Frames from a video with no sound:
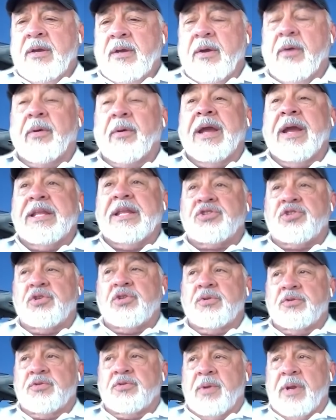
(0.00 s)
or
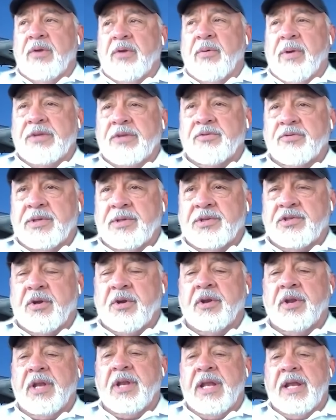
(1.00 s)
eighty-two is when I graduated.
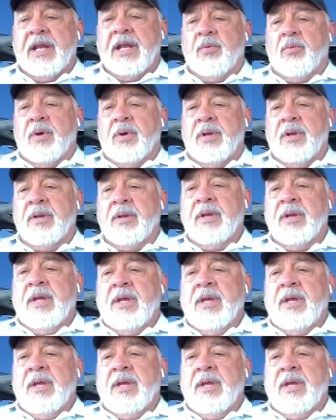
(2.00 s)
Started in eighty-one,